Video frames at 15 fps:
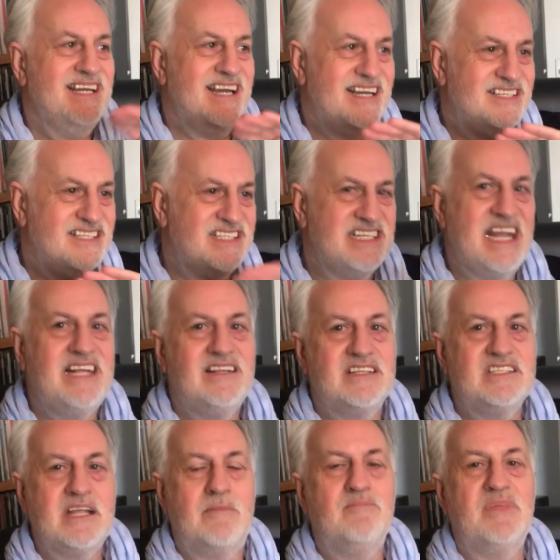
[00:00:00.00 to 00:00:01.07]
and state that
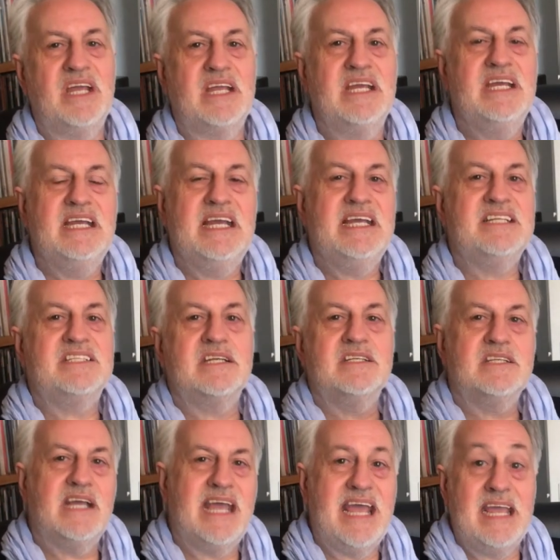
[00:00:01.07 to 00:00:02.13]
something is
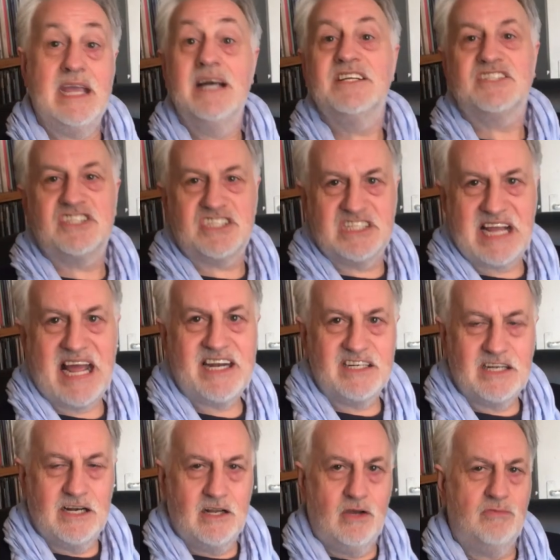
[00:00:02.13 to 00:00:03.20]
a
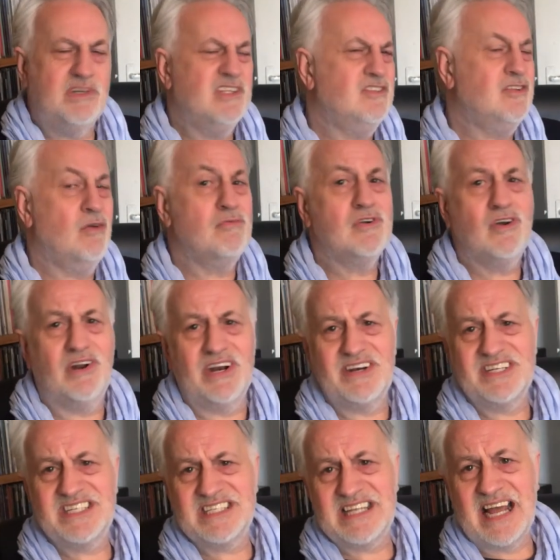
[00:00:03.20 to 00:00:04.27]
standalone, don't call it a
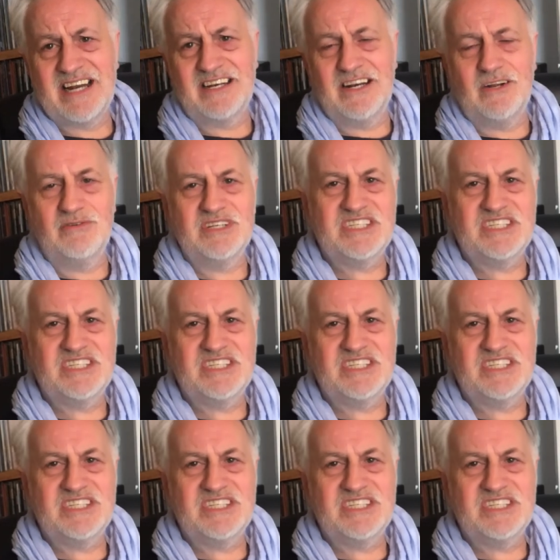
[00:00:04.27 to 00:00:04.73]
standalone.